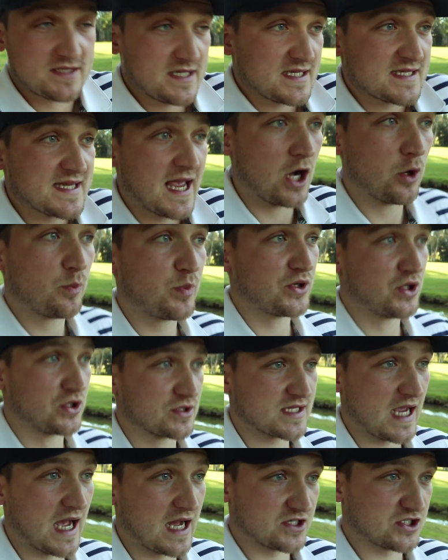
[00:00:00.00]
This is helping
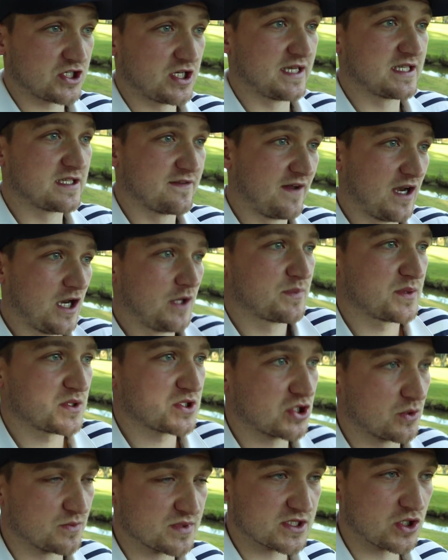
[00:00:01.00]
us actually develop
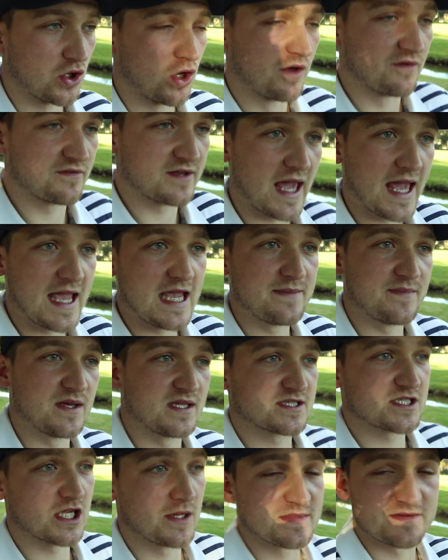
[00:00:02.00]
some sort of game
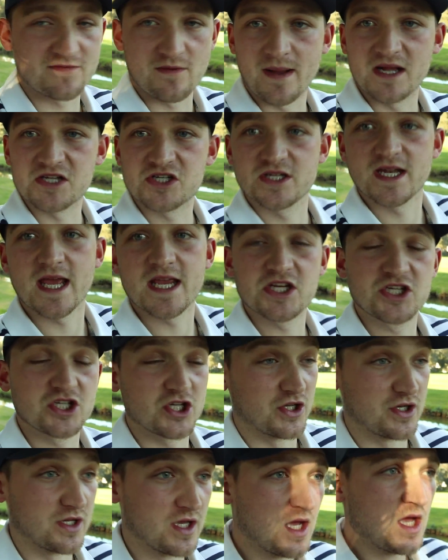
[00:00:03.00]
in terms of
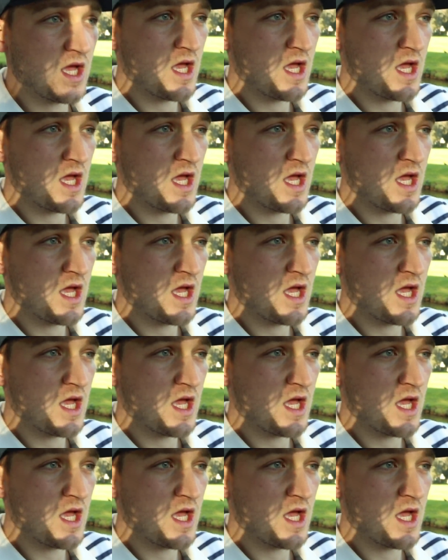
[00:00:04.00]
imagination.